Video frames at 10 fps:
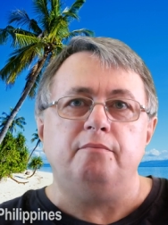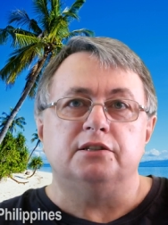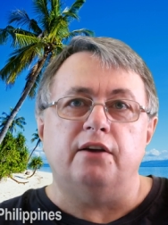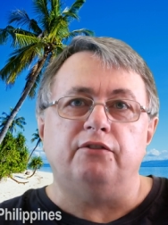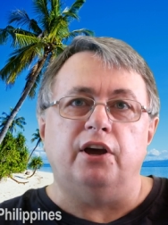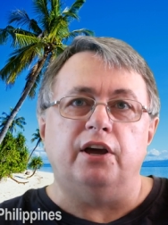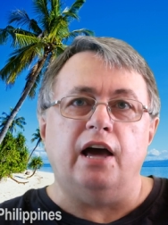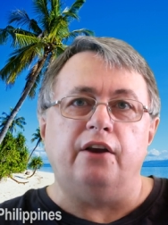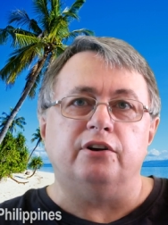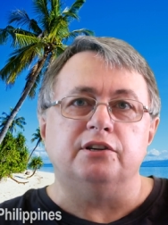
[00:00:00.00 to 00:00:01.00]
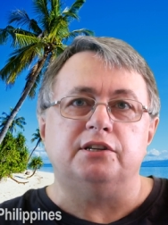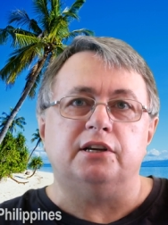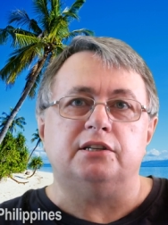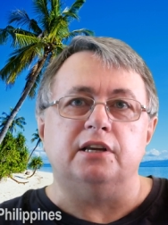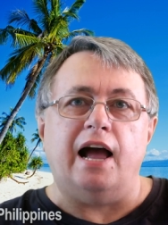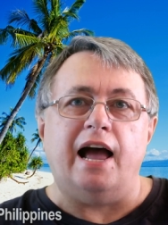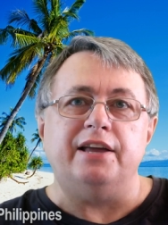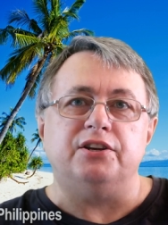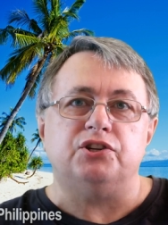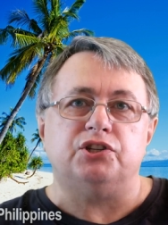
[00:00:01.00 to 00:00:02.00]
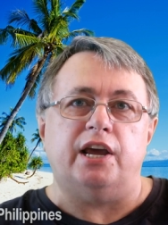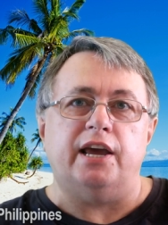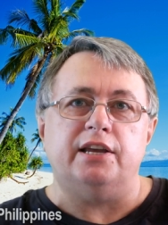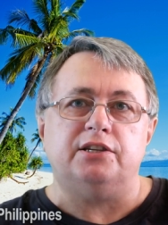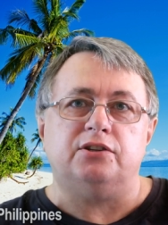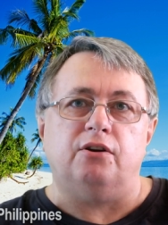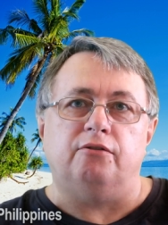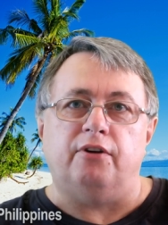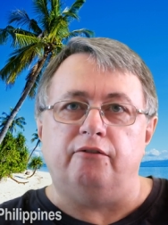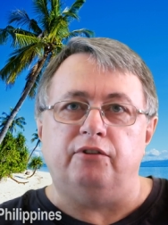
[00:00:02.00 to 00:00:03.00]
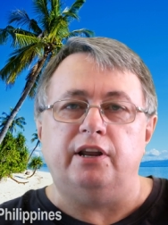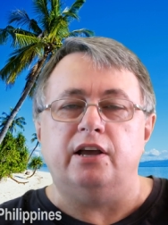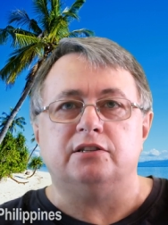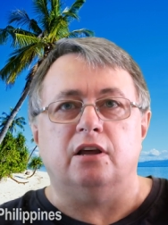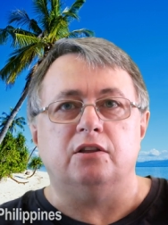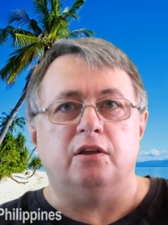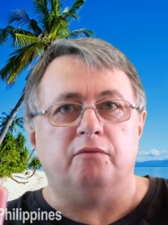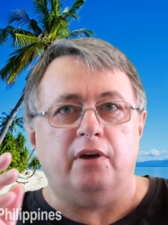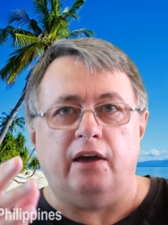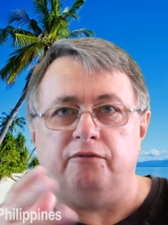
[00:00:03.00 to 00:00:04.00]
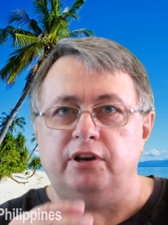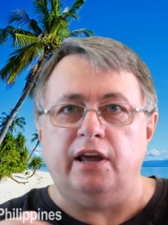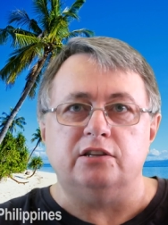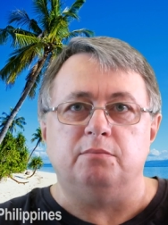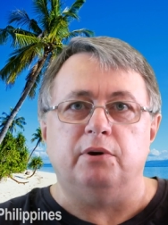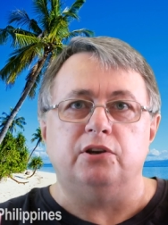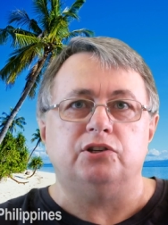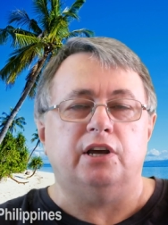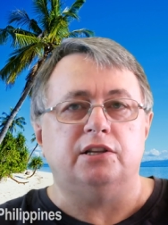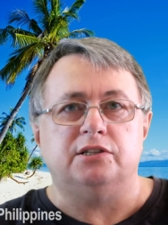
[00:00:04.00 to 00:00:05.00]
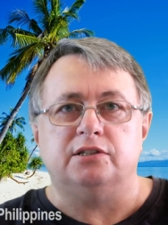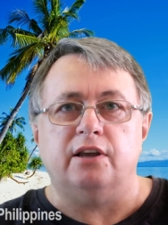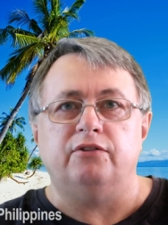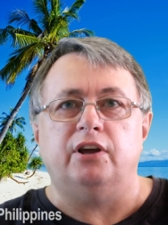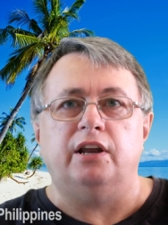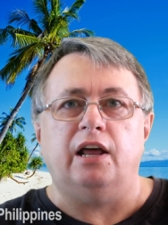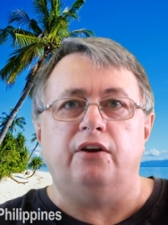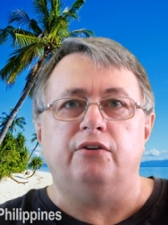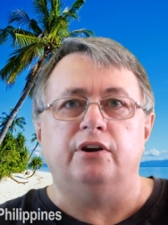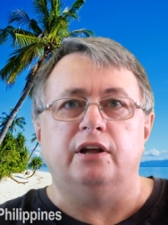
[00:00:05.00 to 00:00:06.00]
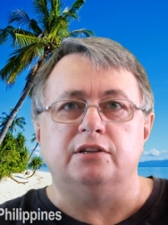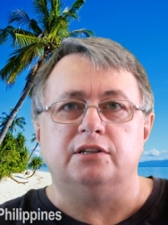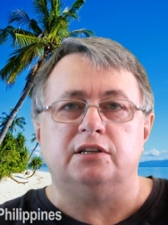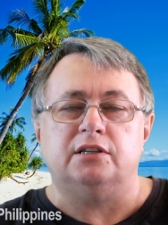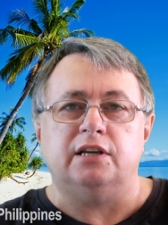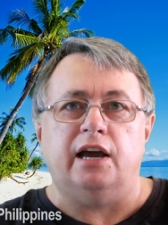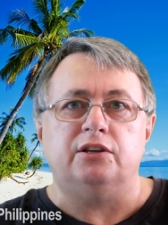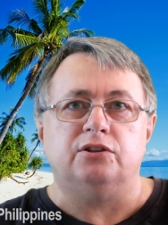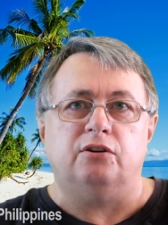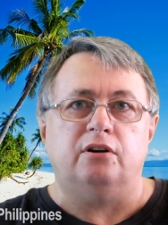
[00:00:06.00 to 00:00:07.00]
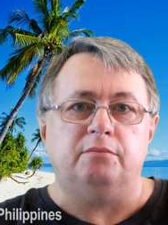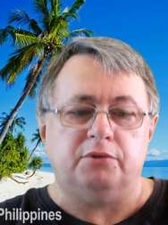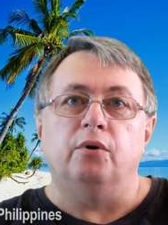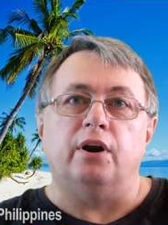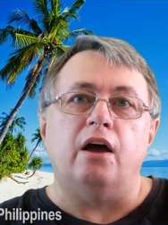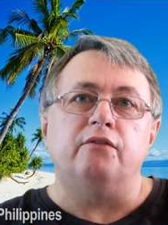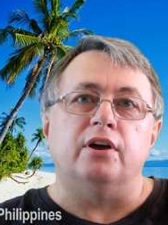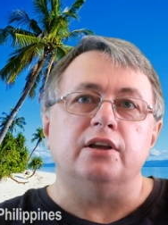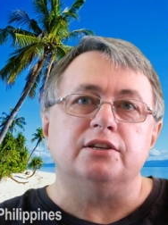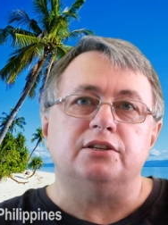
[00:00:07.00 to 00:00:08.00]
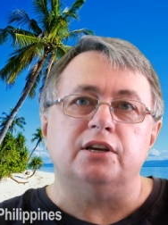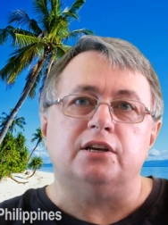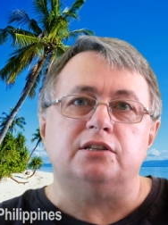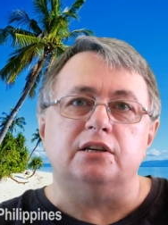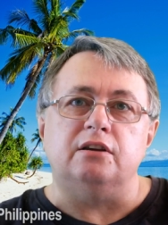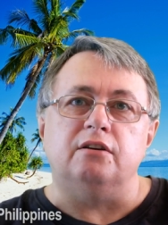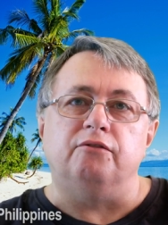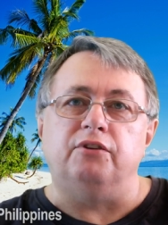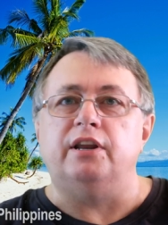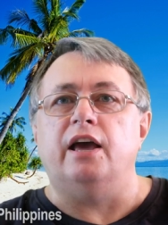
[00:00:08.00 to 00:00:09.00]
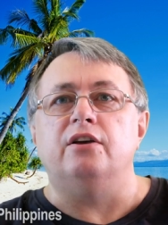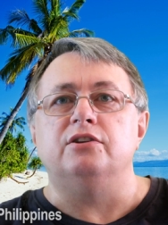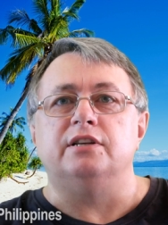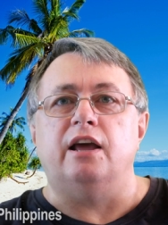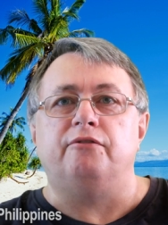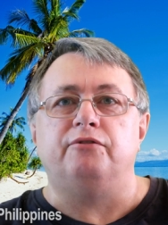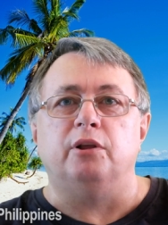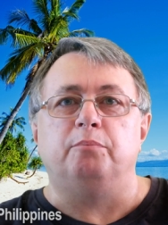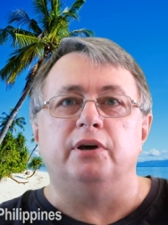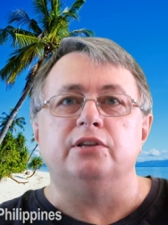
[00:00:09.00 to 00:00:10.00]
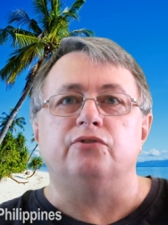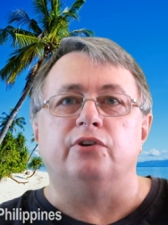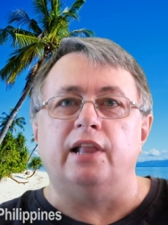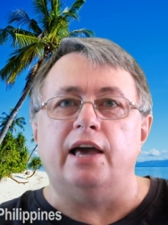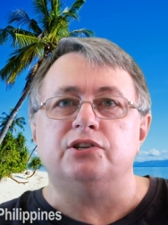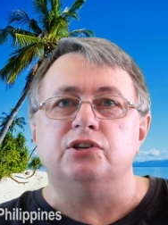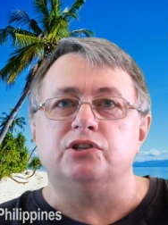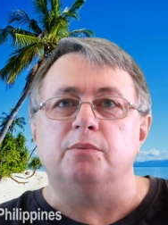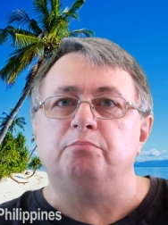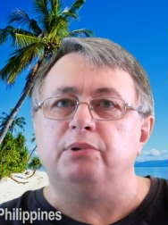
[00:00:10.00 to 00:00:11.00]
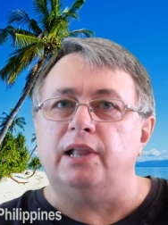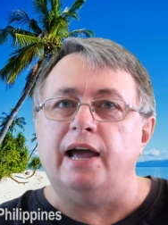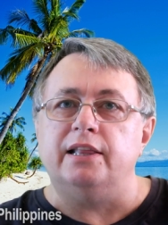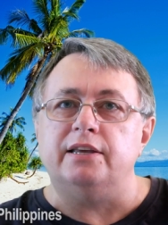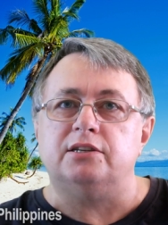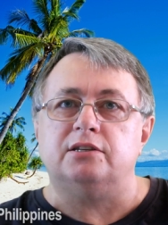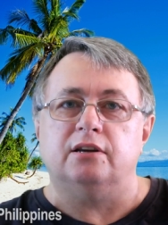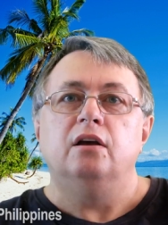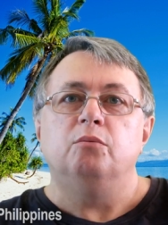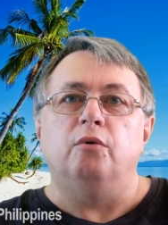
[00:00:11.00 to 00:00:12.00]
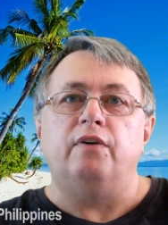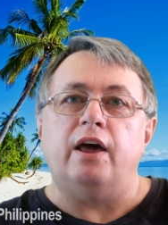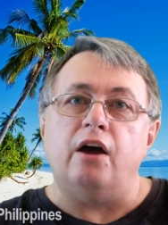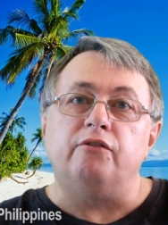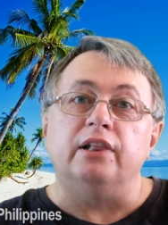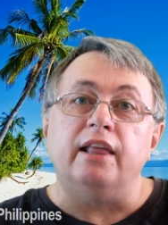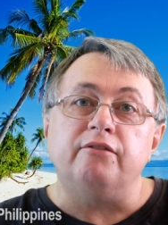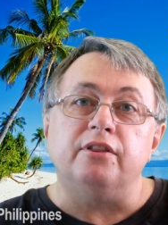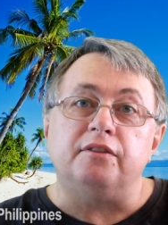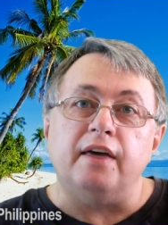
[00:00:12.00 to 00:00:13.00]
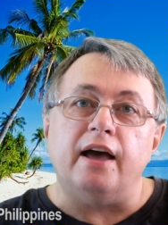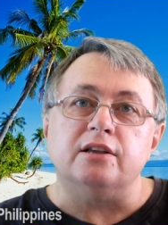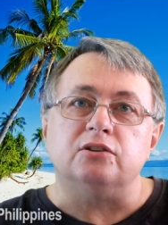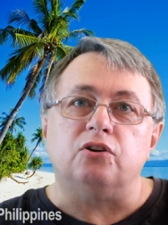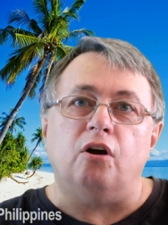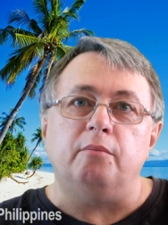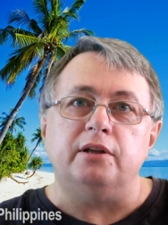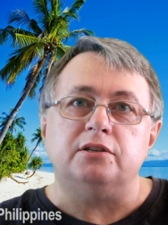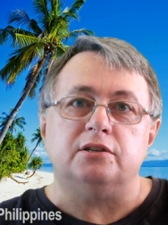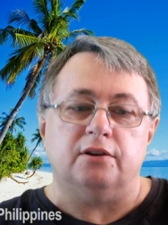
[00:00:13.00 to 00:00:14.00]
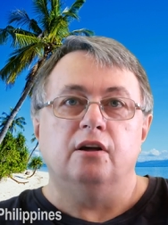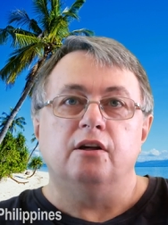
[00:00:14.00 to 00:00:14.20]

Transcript: 1,768 shares of our videos. So our videos have been shared 1,768 times. We've got over 60 videos in our Philippines relationship playlist. We've had over 11,000 comments.